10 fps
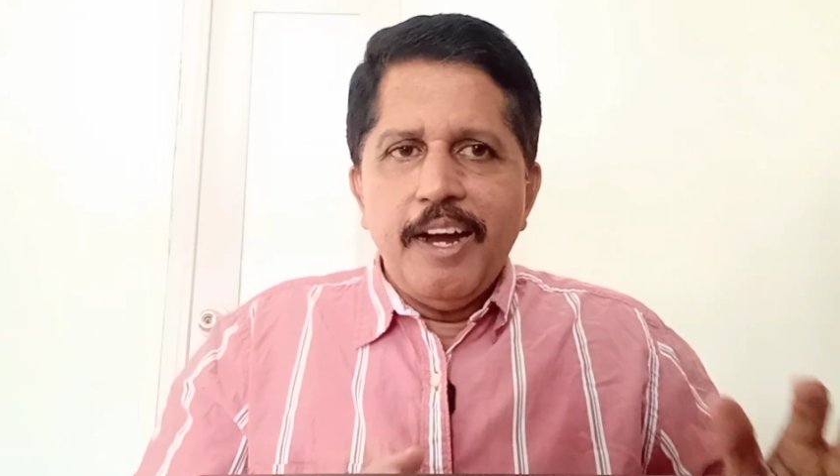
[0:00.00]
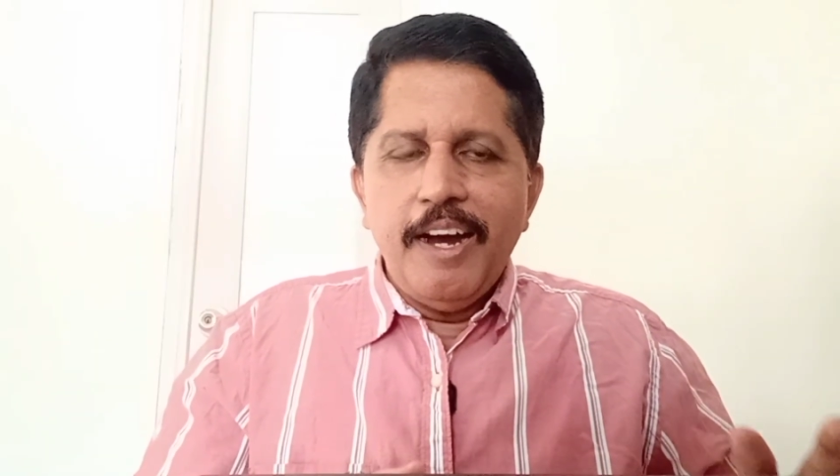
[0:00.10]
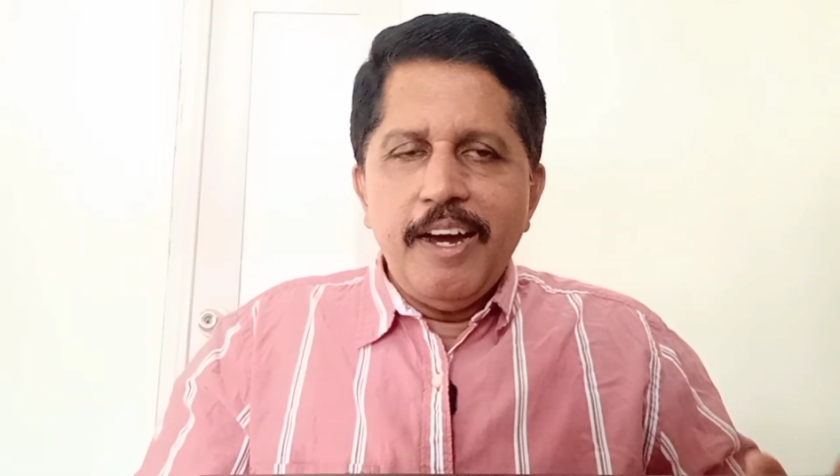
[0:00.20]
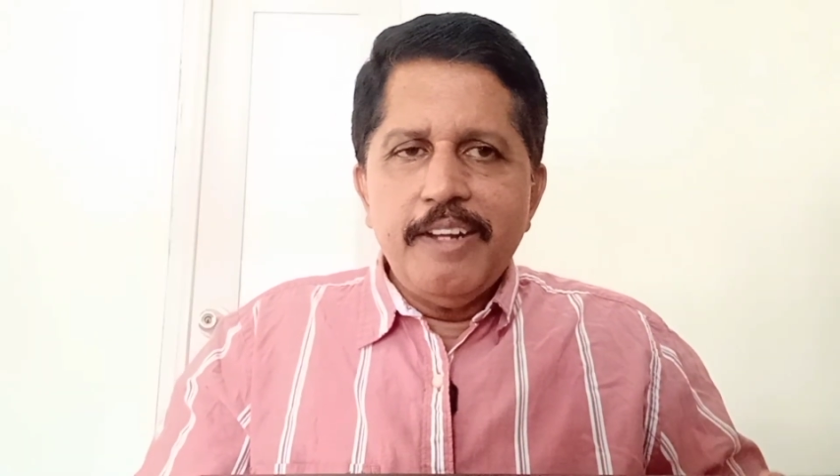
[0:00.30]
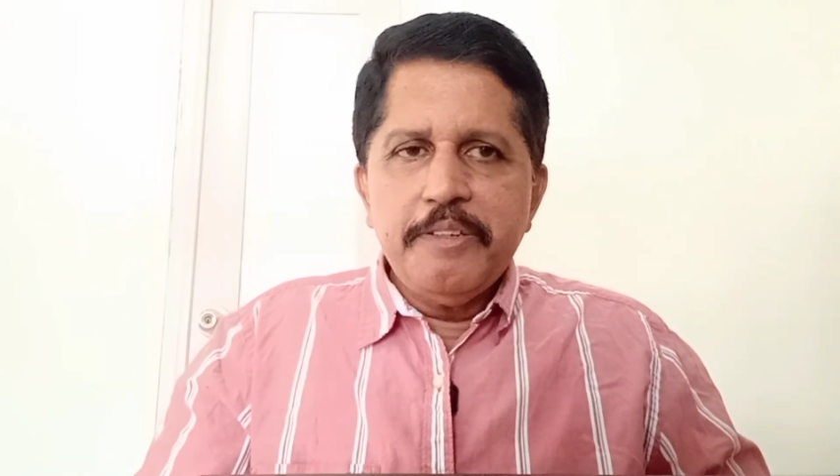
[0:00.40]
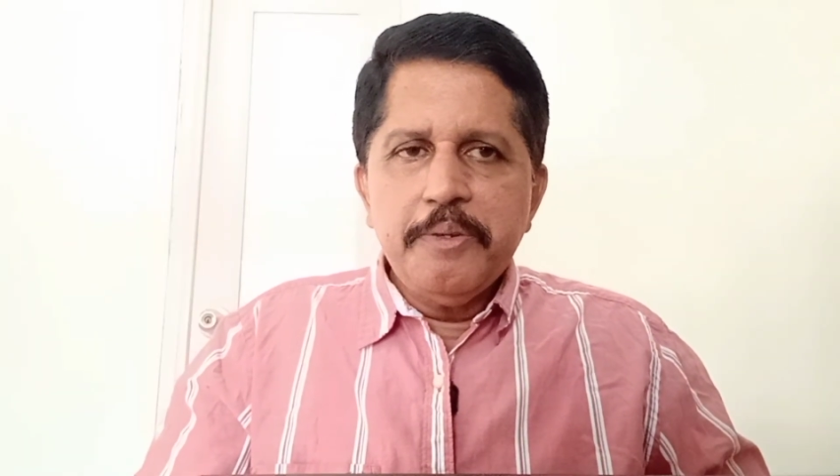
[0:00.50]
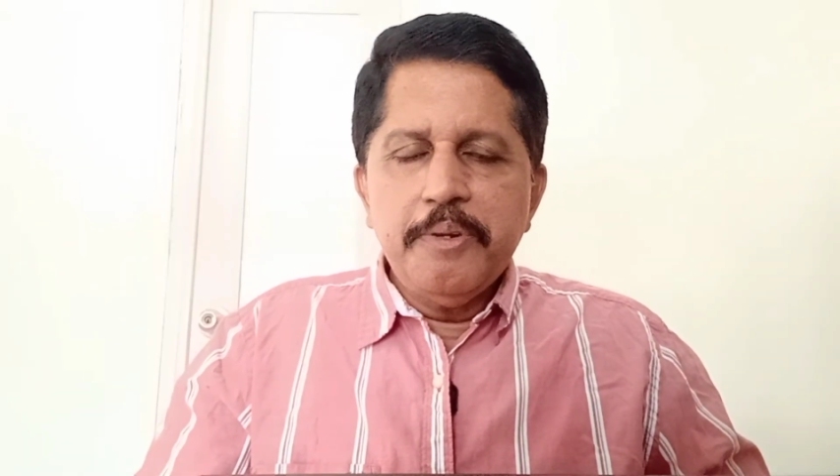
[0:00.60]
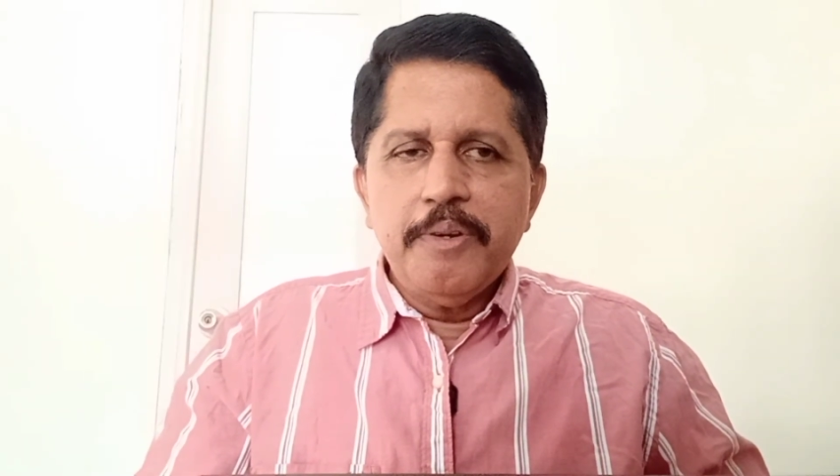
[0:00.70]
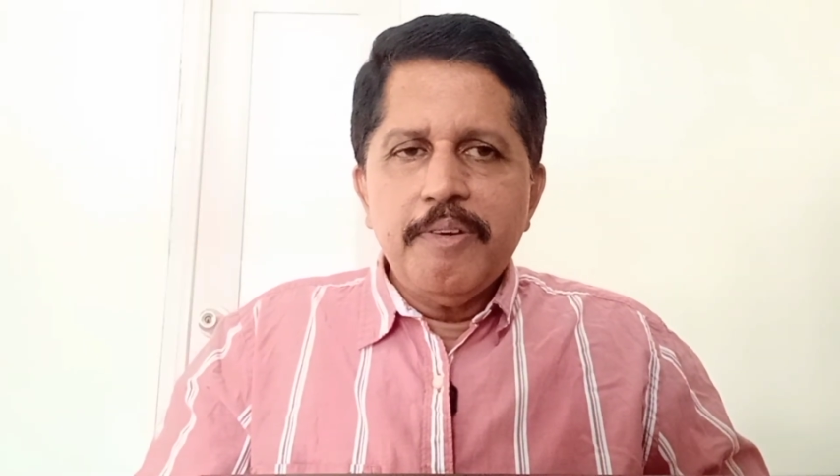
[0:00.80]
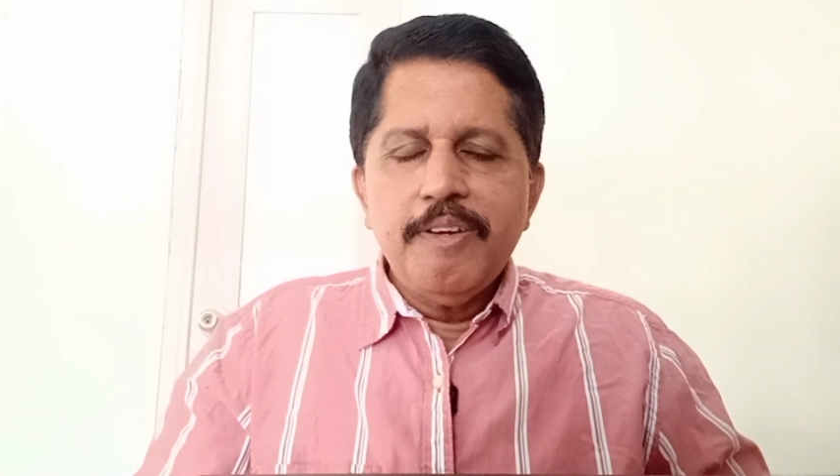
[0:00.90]
and
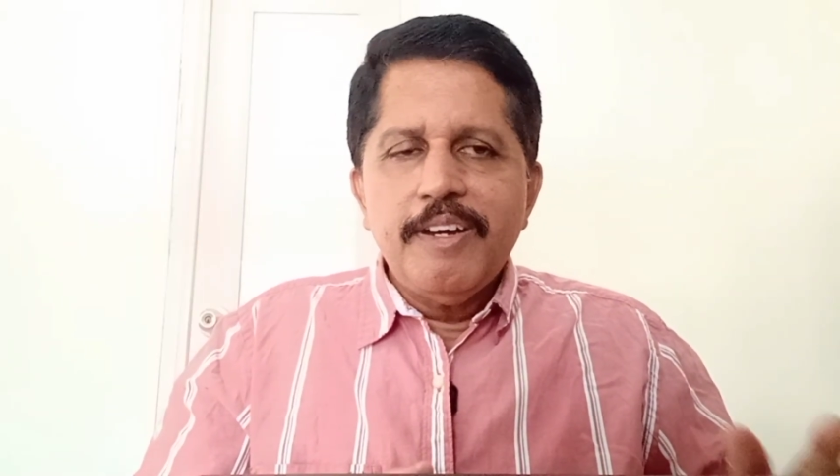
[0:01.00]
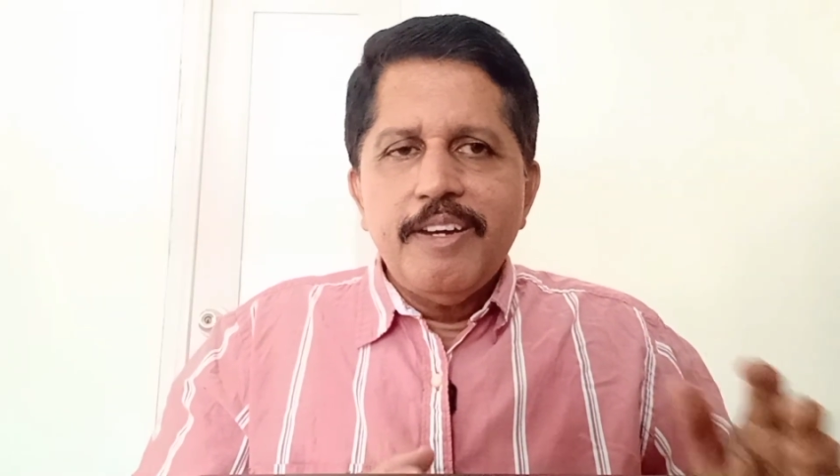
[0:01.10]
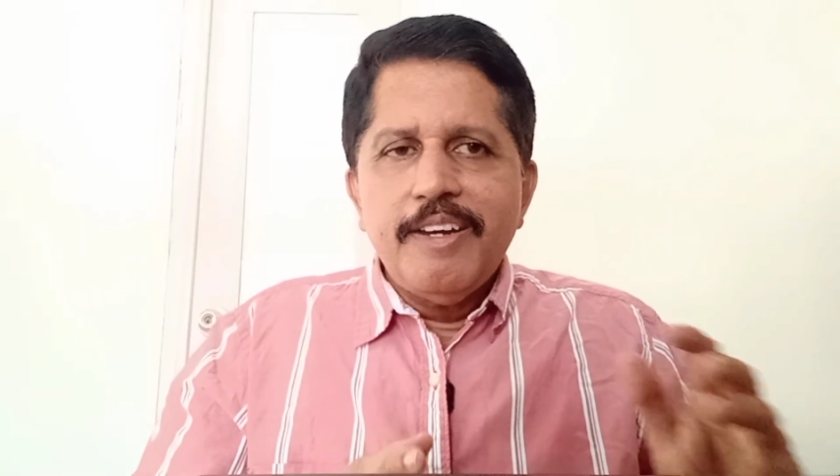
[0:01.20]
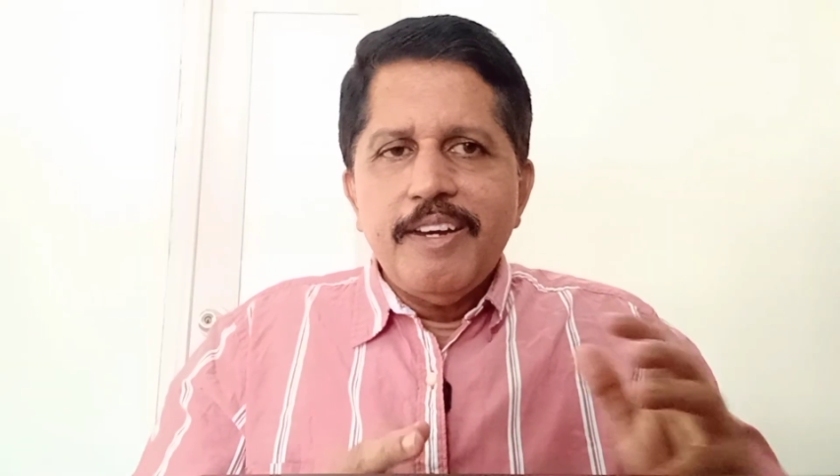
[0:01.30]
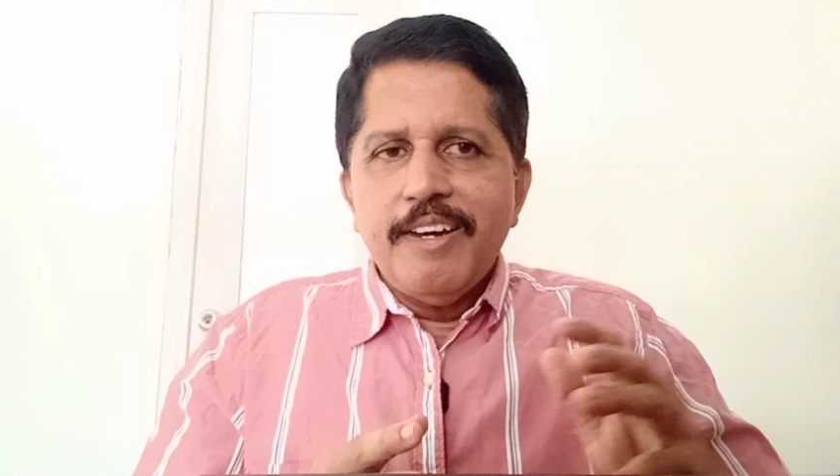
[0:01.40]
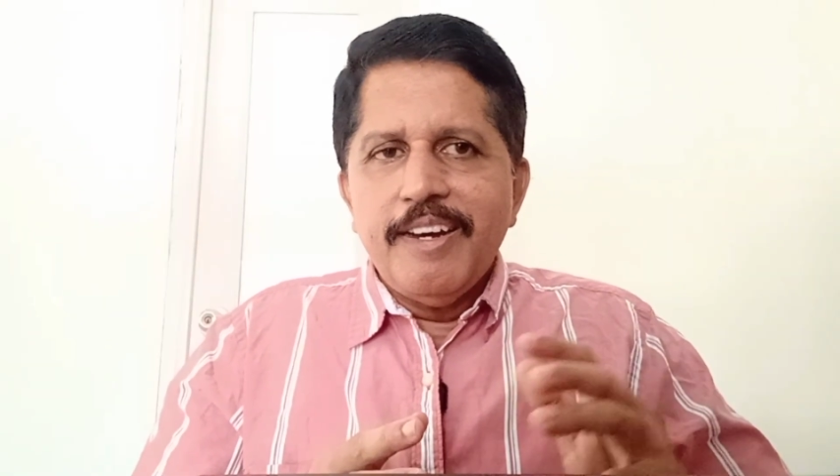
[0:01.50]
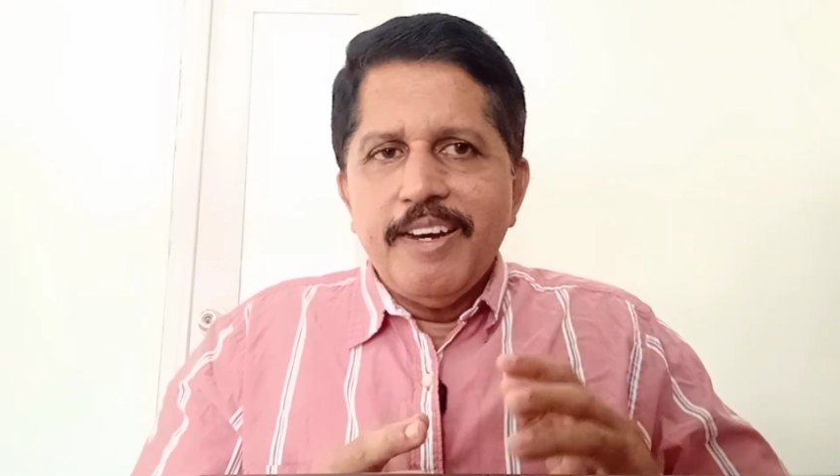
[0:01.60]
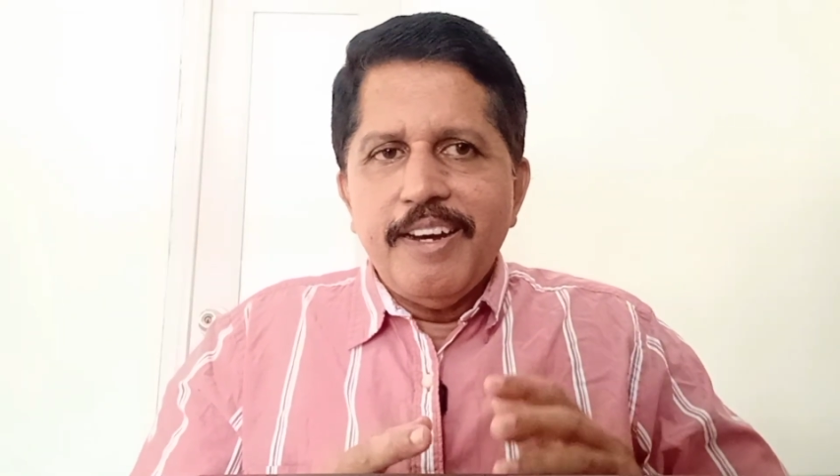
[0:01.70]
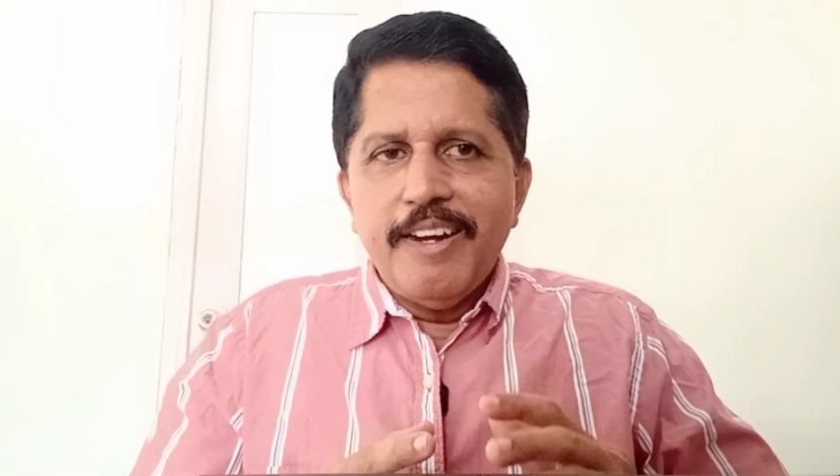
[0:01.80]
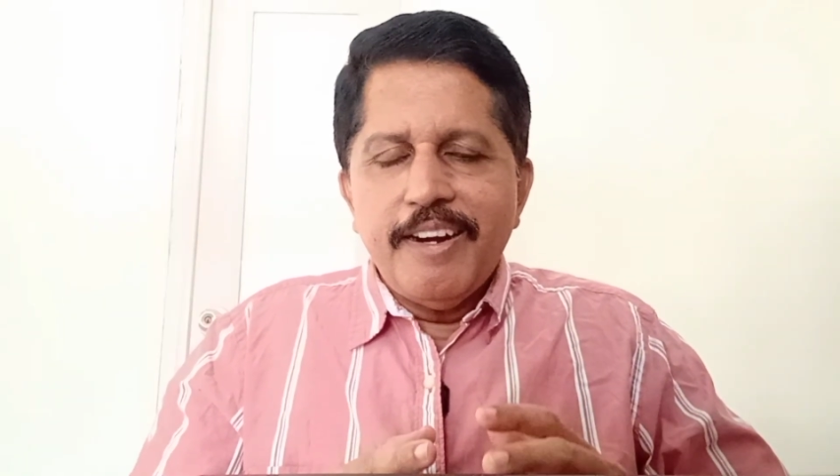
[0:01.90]

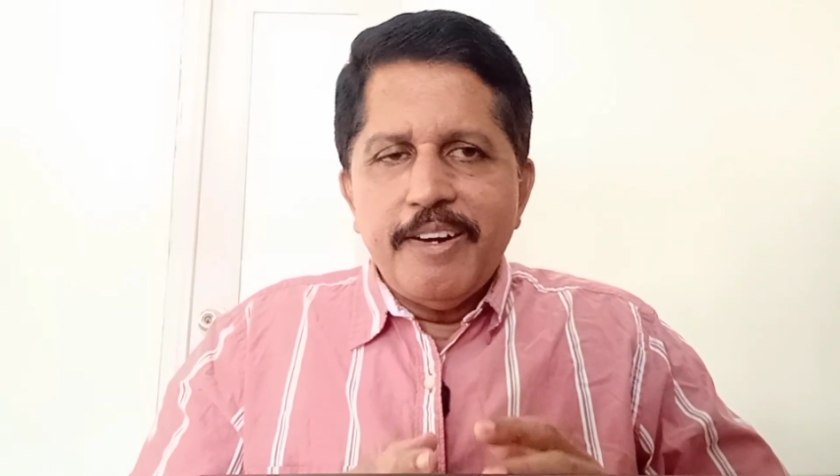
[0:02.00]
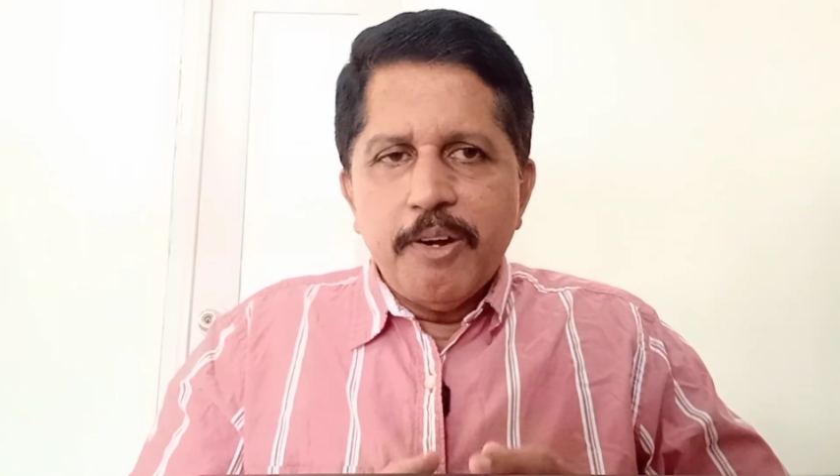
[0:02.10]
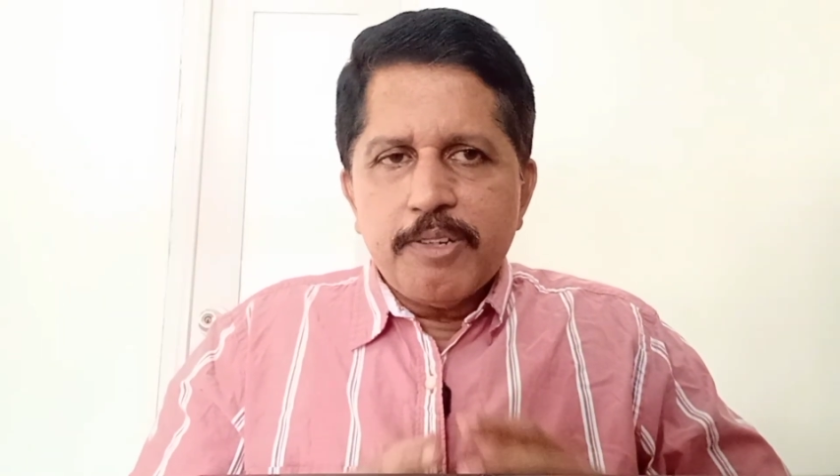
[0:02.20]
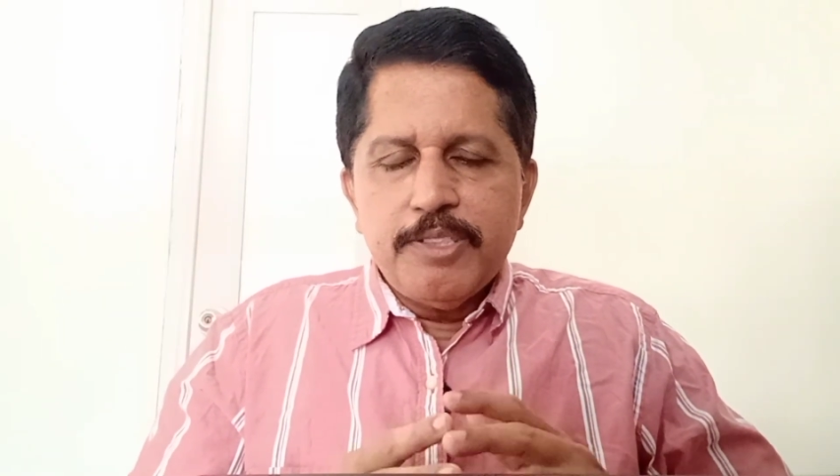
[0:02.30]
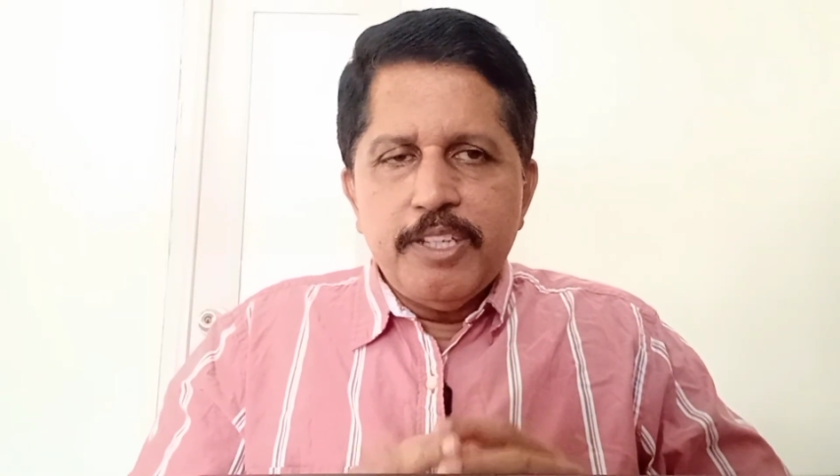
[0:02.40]
Dr.